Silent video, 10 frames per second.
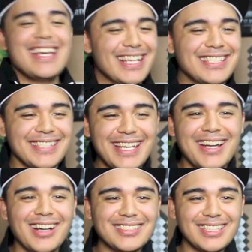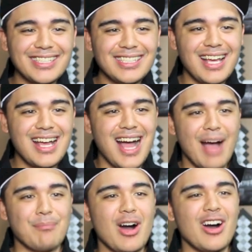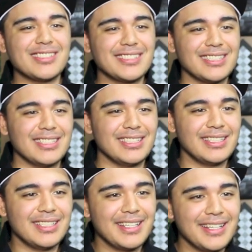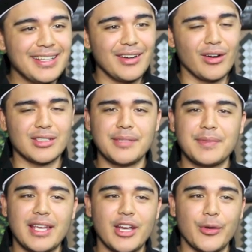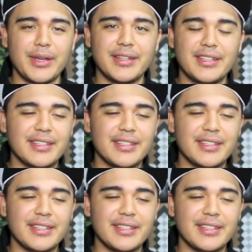Is he saying hustling? I'm a hustling? Or something in Korean?